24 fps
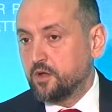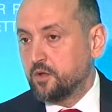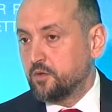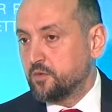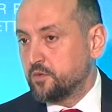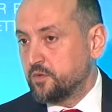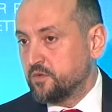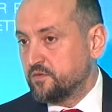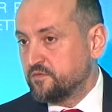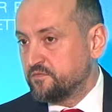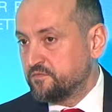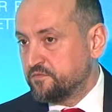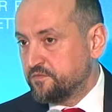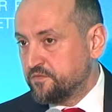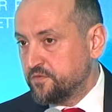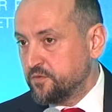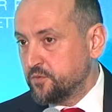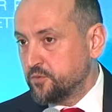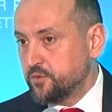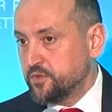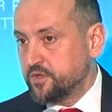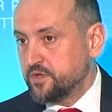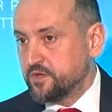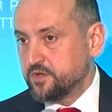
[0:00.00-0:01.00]
in
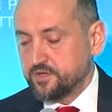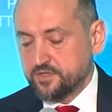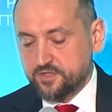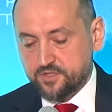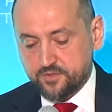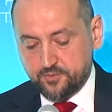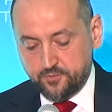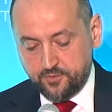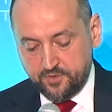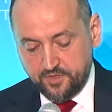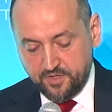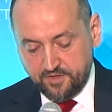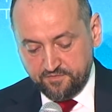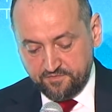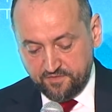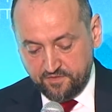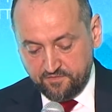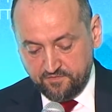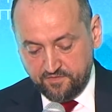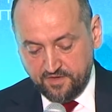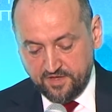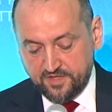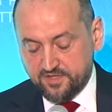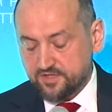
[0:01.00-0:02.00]
few years, we have
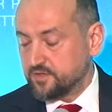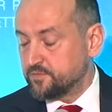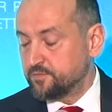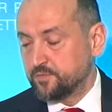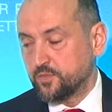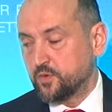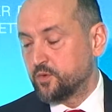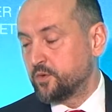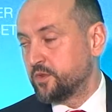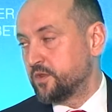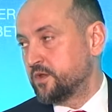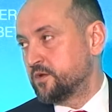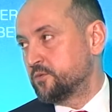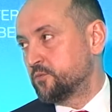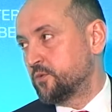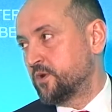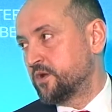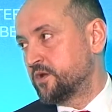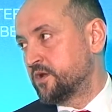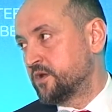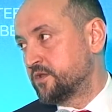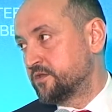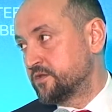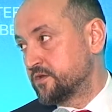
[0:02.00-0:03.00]
invested more than
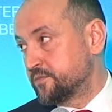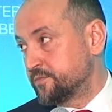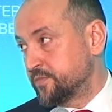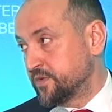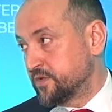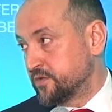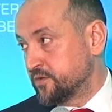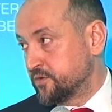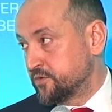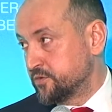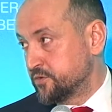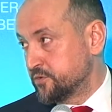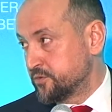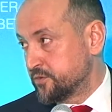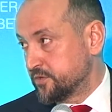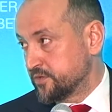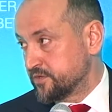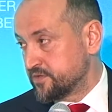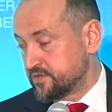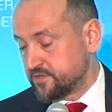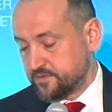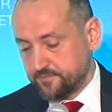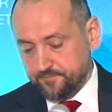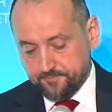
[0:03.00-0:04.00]
100 million
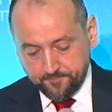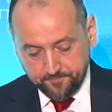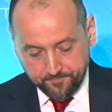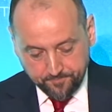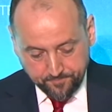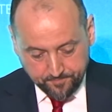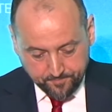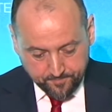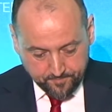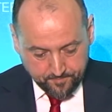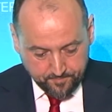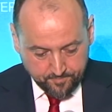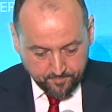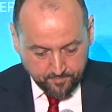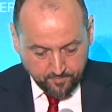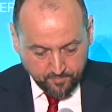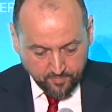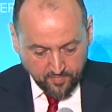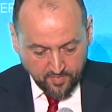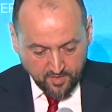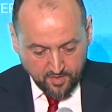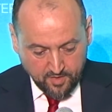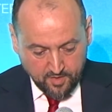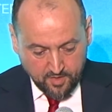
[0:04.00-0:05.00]
euros.
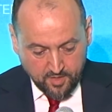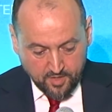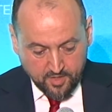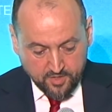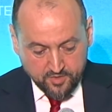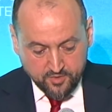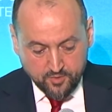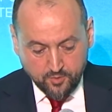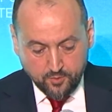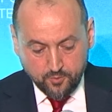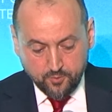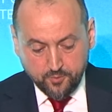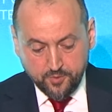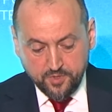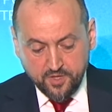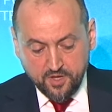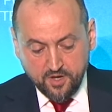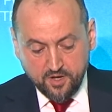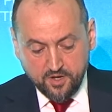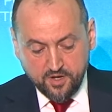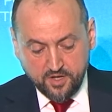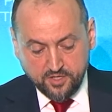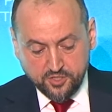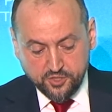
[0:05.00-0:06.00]
So we
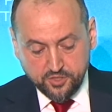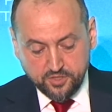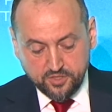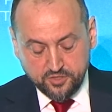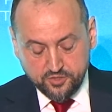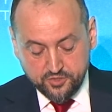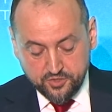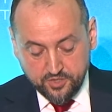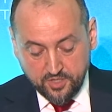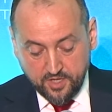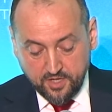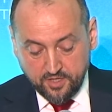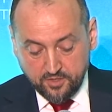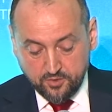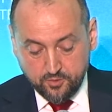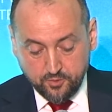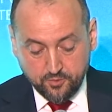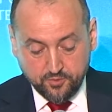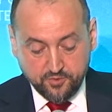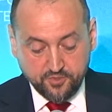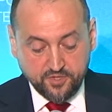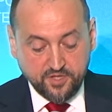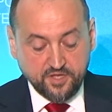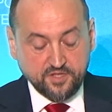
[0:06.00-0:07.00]
are actually trying to
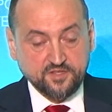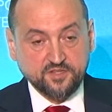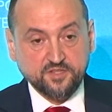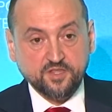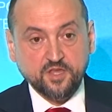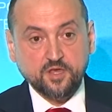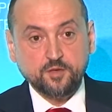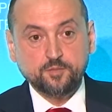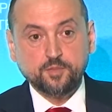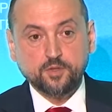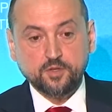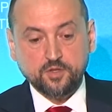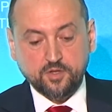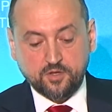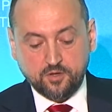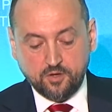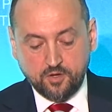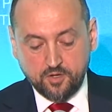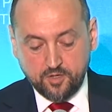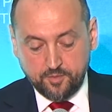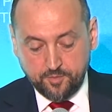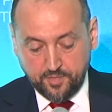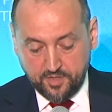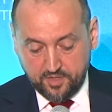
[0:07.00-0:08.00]
create stable
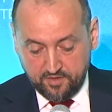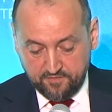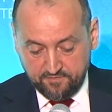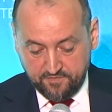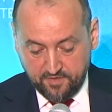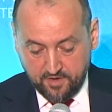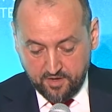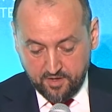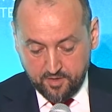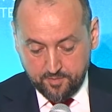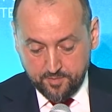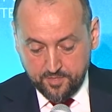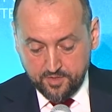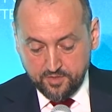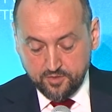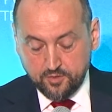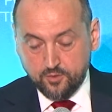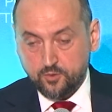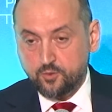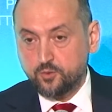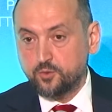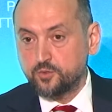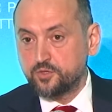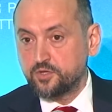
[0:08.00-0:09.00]
economic
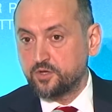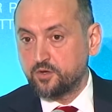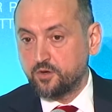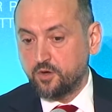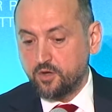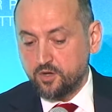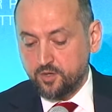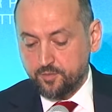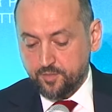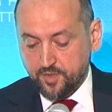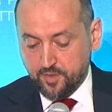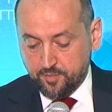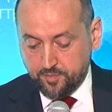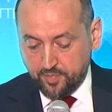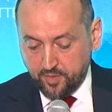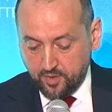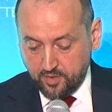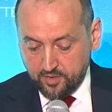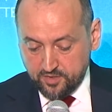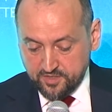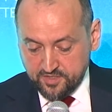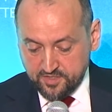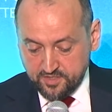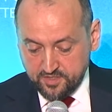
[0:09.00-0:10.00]
environment, good economic
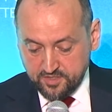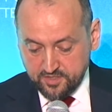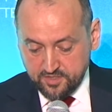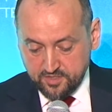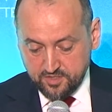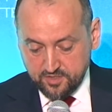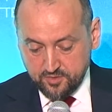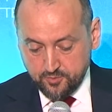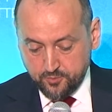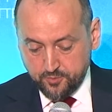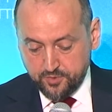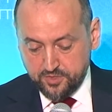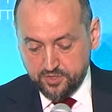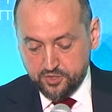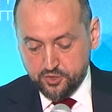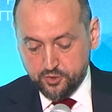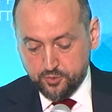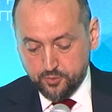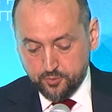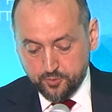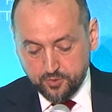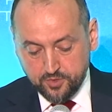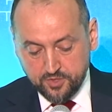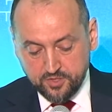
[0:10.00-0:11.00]
policies, which
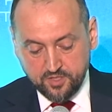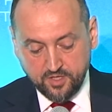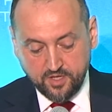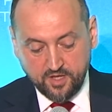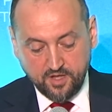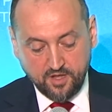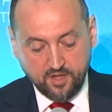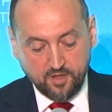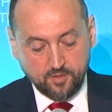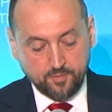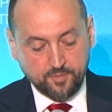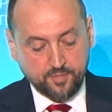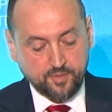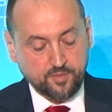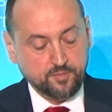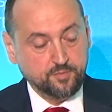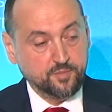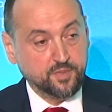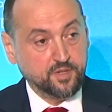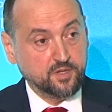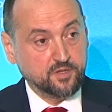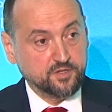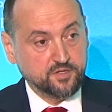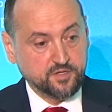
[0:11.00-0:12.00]
would help
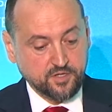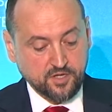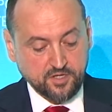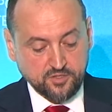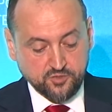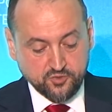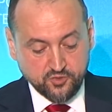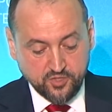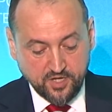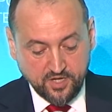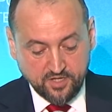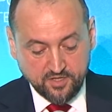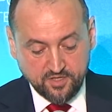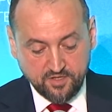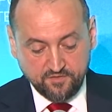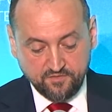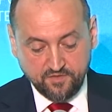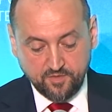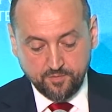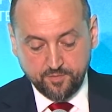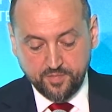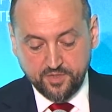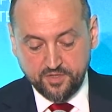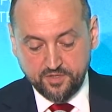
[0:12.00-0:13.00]
building attractive
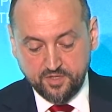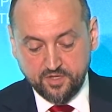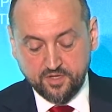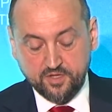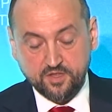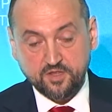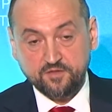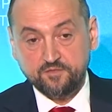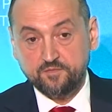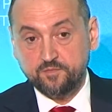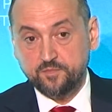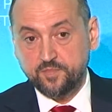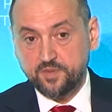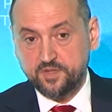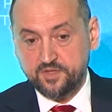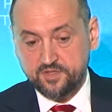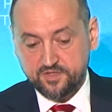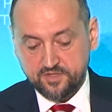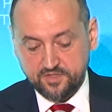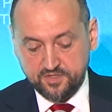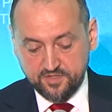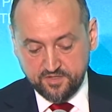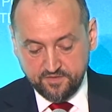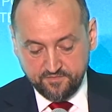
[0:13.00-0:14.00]
and predictive
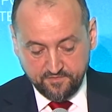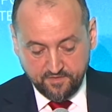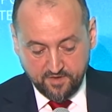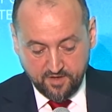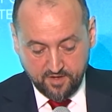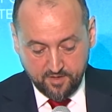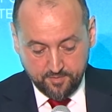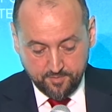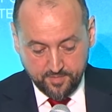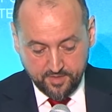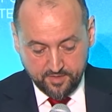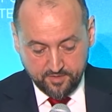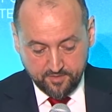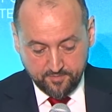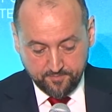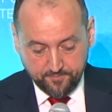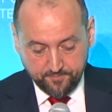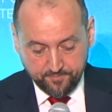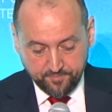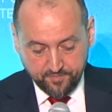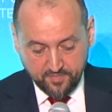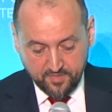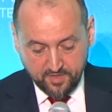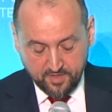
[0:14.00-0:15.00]
business environment.
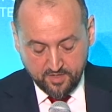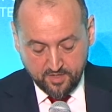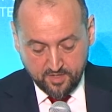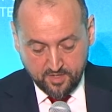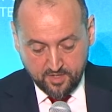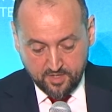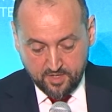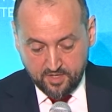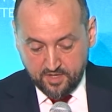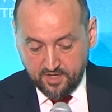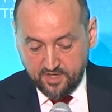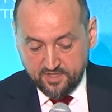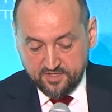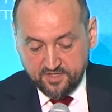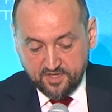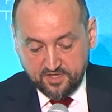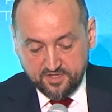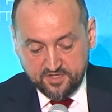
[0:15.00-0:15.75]
As I